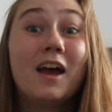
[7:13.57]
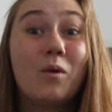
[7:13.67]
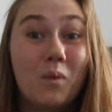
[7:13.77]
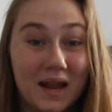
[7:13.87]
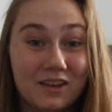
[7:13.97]

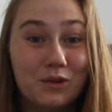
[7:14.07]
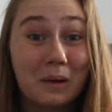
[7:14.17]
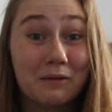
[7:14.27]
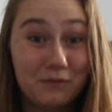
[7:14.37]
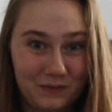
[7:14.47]
when you
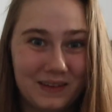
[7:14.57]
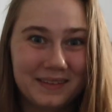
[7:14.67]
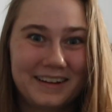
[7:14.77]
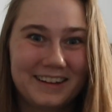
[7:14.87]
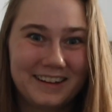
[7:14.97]
are
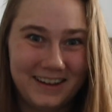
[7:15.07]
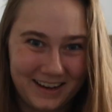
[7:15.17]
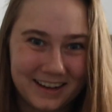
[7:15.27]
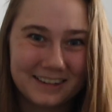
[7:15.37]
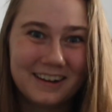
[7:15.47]
physically
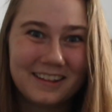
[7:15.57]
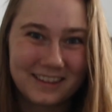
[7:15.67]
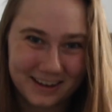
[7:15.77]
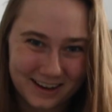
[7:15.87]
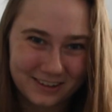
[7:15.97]
in the
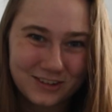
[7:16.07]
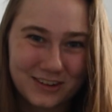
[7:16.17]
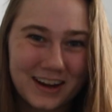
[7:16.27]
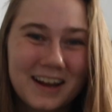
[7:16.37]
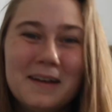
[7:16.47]

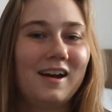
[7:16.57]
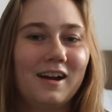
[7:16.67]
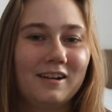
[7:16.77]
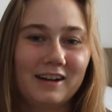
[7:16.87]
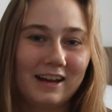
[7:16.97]
country.
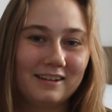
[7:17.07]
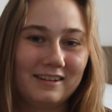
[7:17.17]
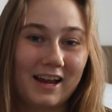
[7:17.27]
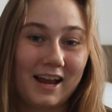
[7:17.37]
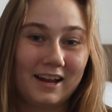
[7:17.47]
All right,
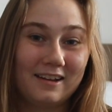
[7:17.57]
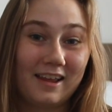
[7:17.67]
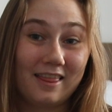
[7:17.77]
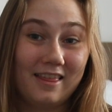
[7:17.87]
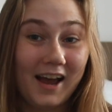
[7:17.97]
and
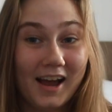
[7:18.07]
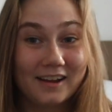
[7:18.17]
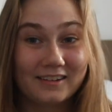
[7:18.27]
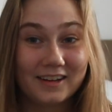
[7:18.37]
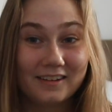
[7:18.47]

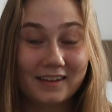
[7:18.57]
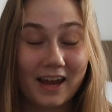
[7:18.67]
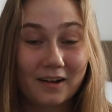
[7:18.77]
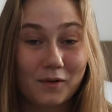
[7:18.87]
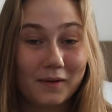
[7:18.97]
that is
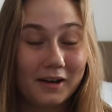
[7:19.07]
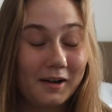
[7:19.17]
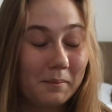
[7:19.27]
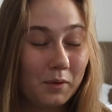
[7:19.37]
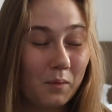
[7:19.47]
category
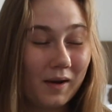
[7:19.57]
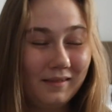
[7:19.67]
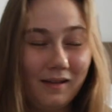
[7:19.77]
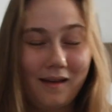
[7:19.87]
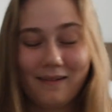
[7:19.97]
number
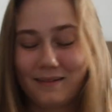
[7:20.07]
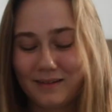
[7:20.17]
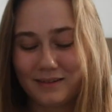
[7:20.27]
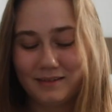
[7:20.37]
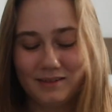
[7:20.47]
1
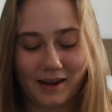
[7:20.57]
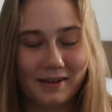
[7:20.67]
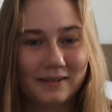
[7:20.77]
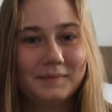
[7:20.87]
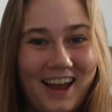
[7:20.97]

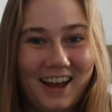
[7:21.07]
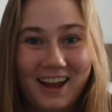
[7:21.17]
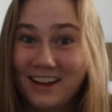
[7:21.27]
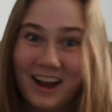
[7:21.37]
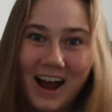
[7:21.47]
done.
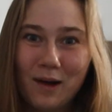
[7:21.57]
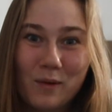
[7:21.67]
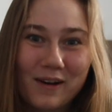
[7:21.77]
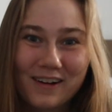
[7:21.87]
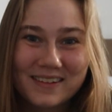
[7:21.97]

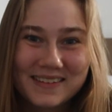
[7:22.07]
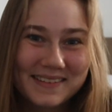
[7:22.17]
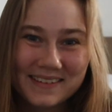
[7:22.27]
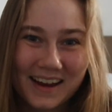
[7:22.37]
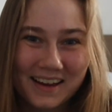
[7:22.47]
Our
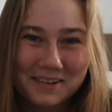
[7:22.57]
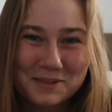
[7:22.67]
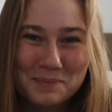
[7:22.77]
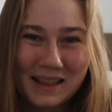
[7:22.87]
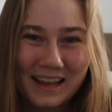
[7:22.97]

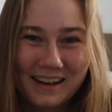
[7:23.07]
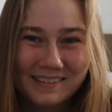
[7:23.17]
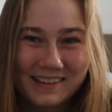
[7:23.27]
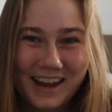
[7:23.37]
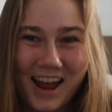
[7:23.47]
second
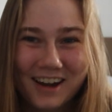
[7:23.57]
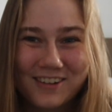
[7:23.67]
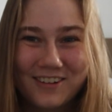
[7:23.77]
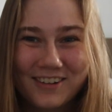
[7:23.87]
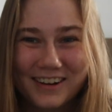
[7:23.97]
place
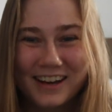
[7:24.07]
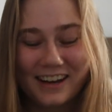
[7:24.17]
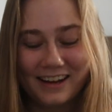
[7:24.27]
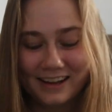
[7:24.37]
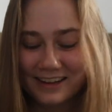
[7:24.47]
category
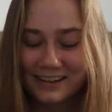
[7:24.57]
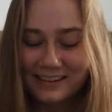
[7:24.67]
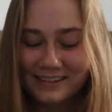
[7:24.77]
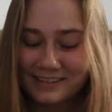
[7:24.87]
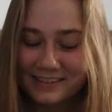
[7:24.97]

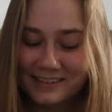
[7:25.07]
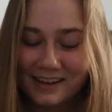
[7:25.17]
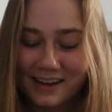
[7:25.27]
is